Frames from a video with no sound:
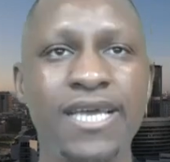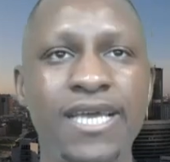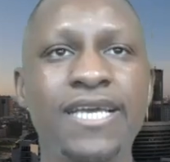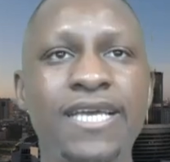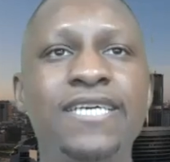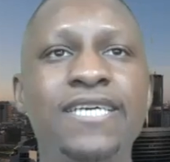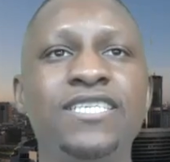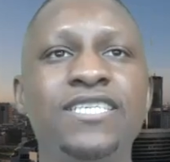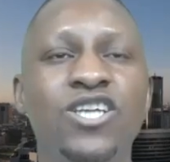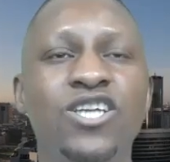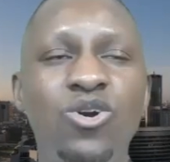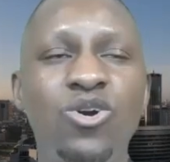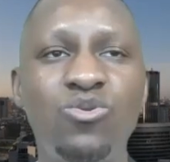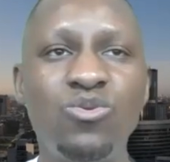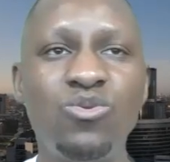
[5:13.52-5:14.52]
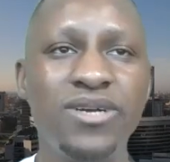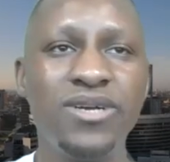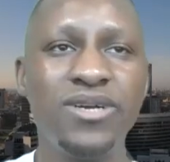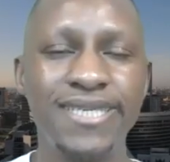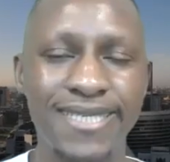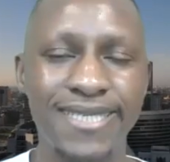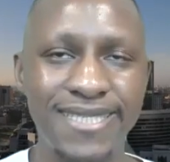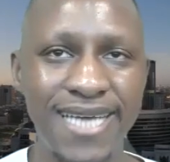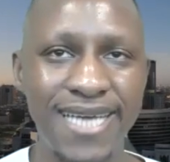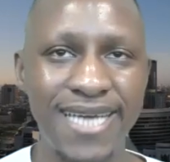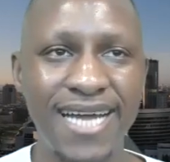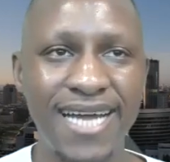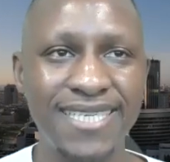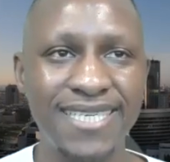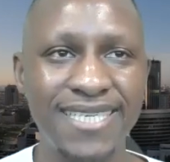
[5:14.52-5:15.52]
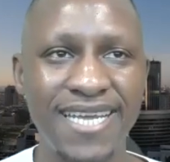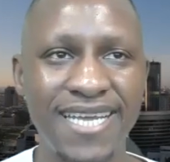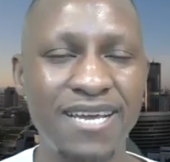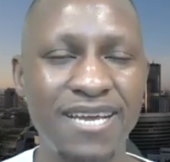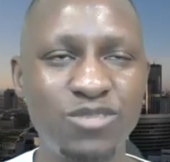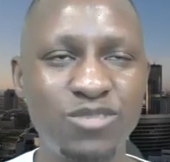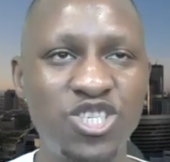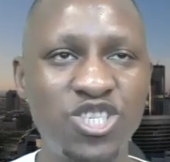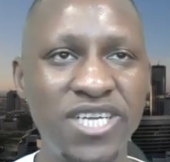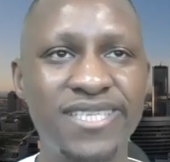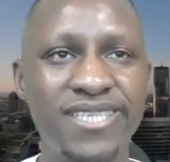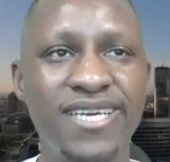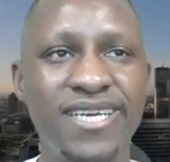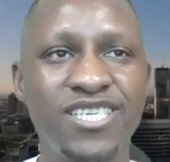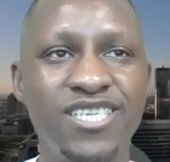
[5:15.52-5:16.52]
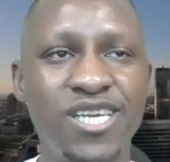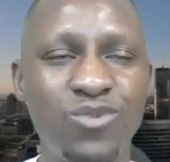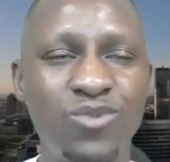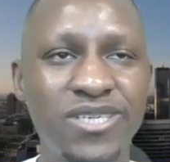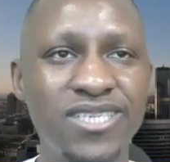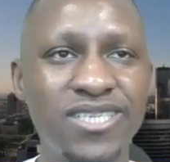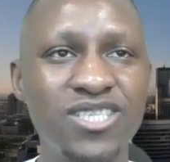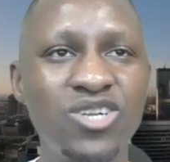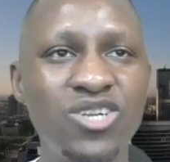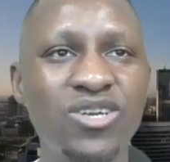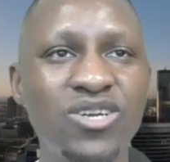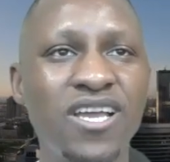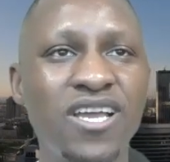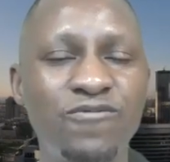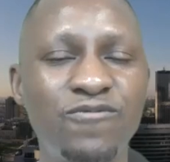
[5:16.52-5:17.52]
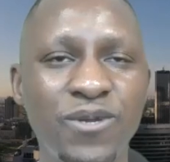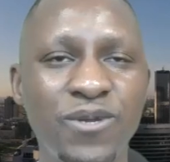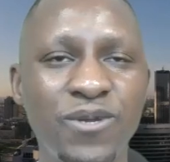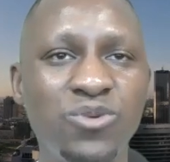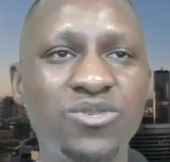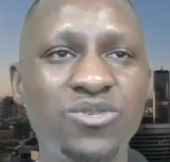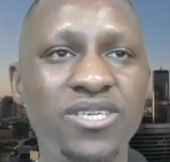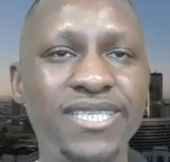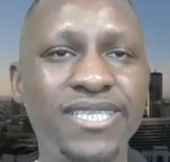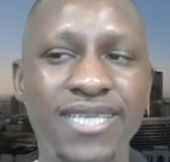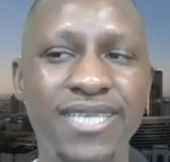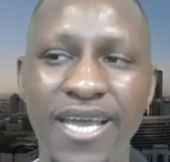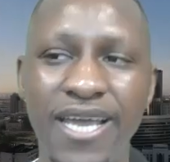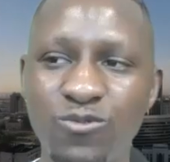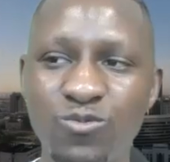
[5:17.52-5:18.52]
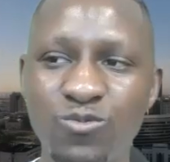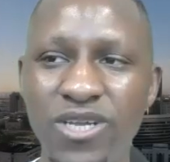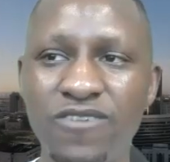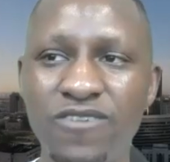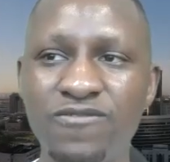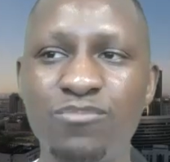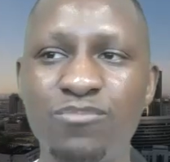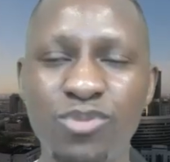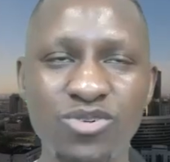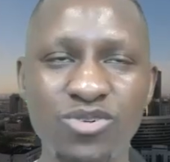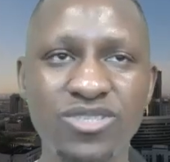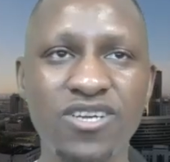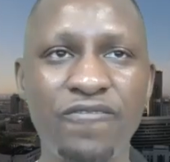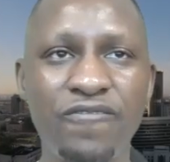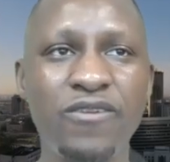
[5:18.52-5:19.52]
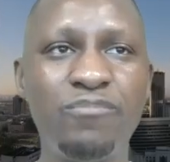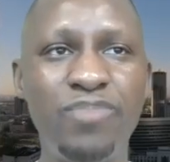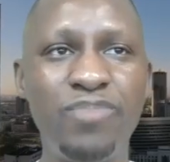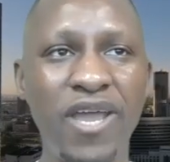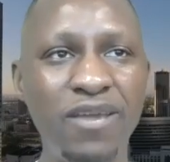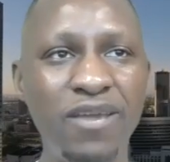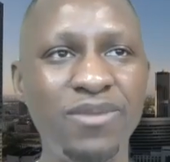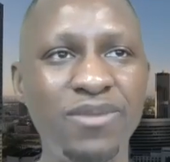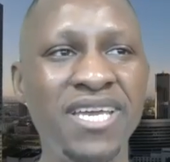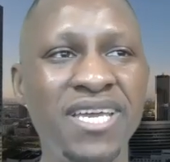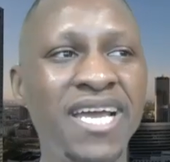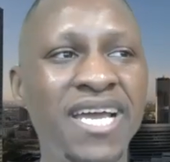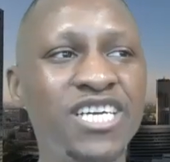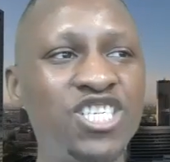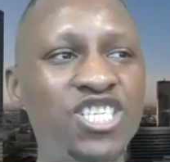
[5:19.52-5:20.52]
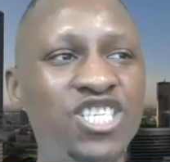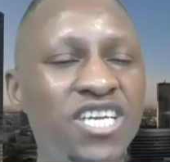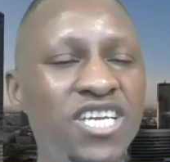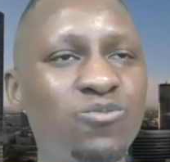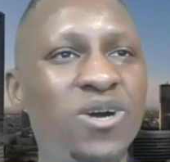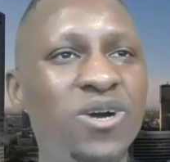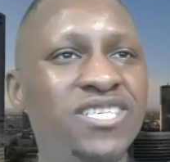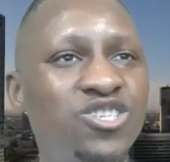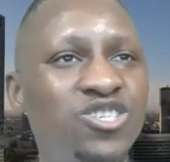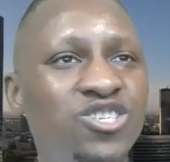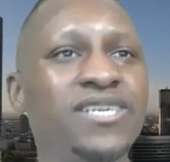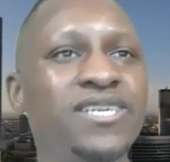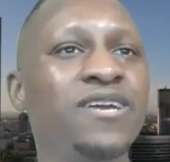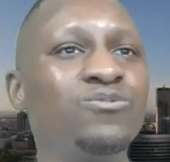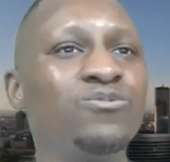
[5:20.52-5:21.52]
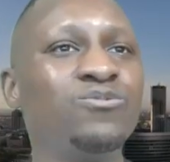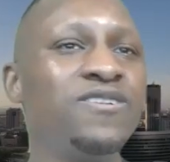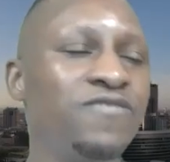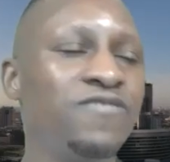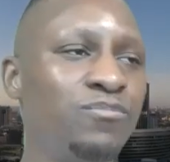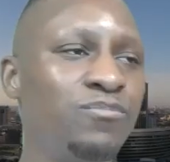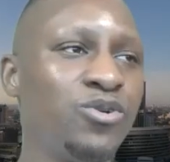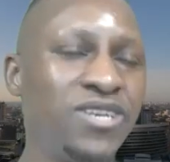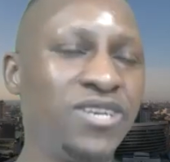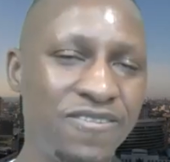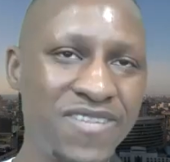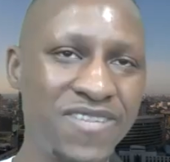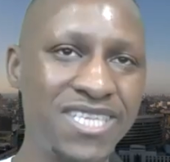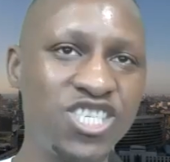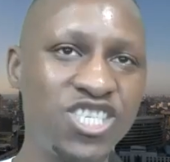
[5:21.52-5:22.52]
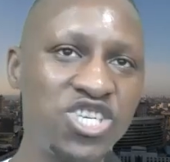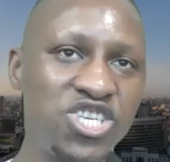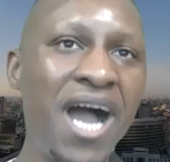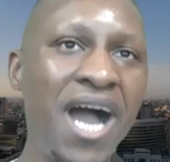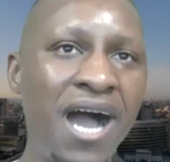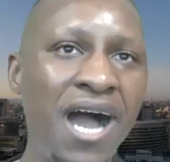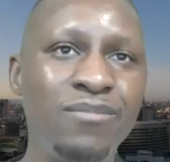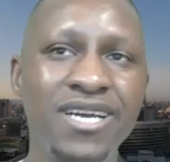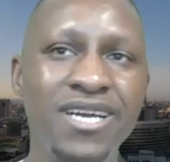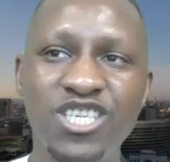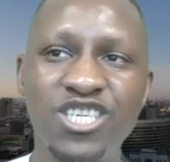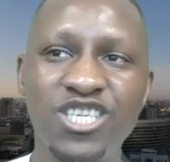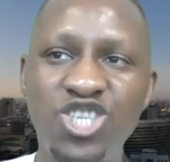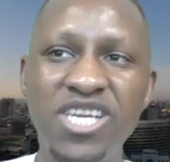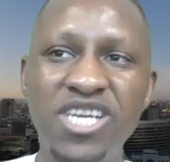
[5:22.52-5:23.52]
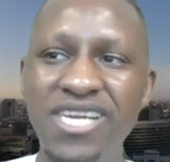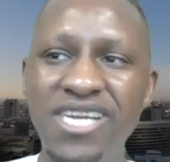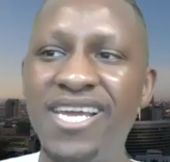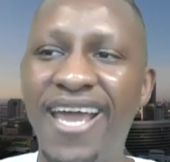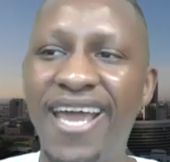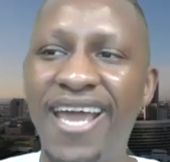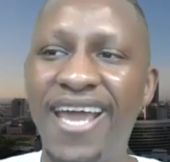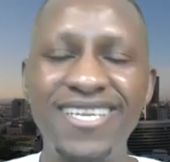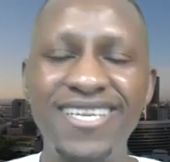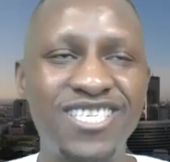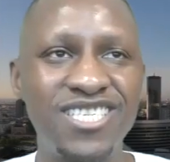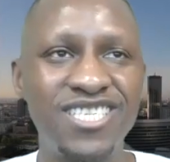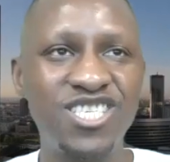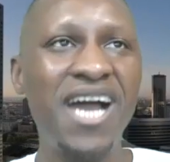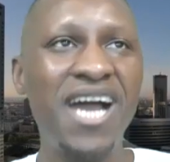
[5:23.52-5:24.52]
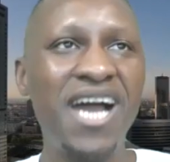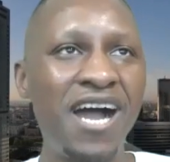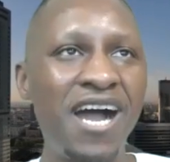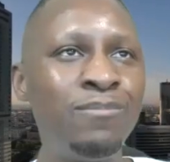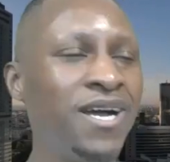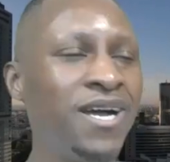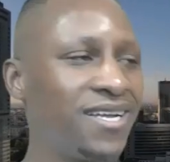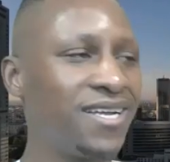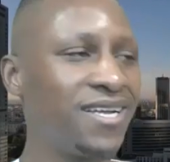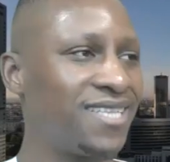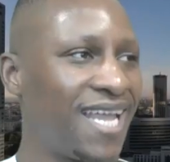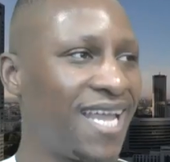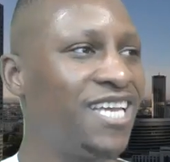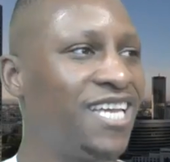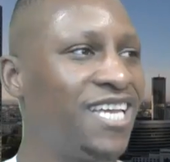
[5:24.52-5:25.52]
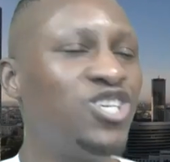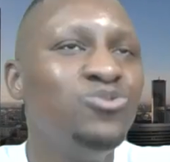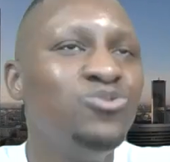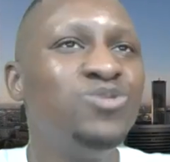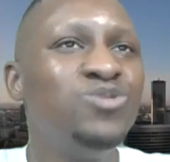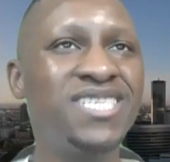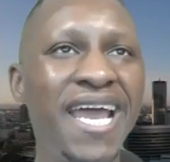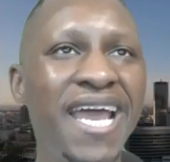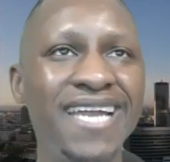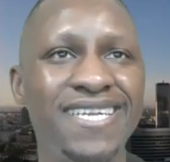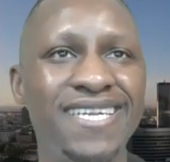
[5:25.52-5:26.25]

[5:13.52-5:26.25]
No goddamn shit. She wasn't looking for you to get rid of the burden of the baby. She wants you to get rid of the burden of the job. She hates the job, like you said.